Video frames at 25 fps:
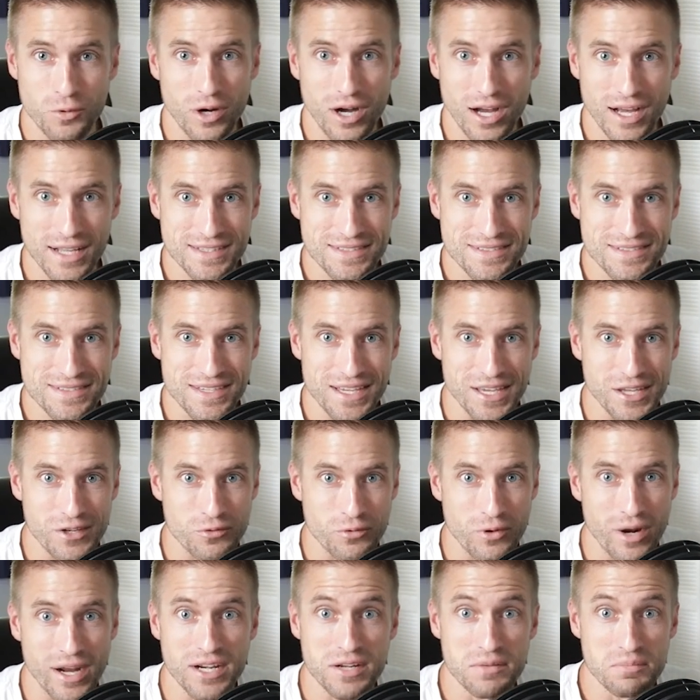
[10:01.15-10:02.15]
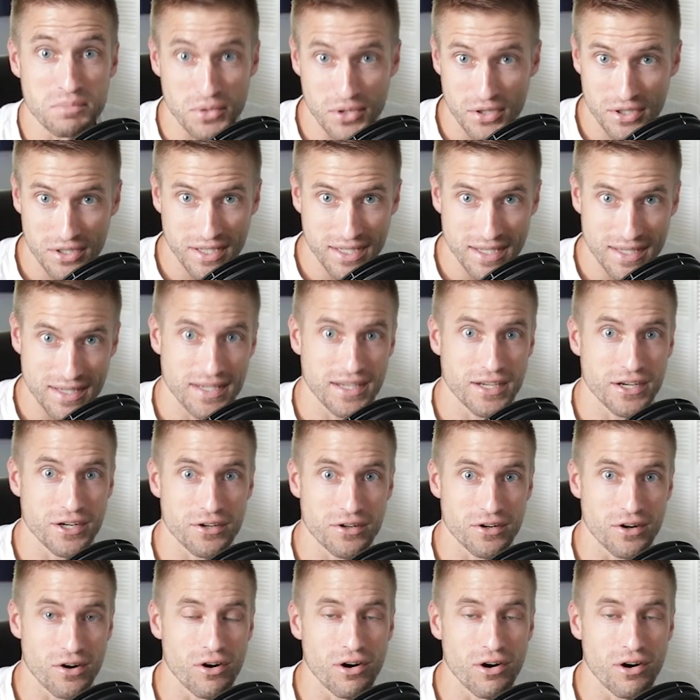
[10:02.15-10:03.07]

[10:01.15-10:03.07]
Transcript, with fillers: Watts and write a book here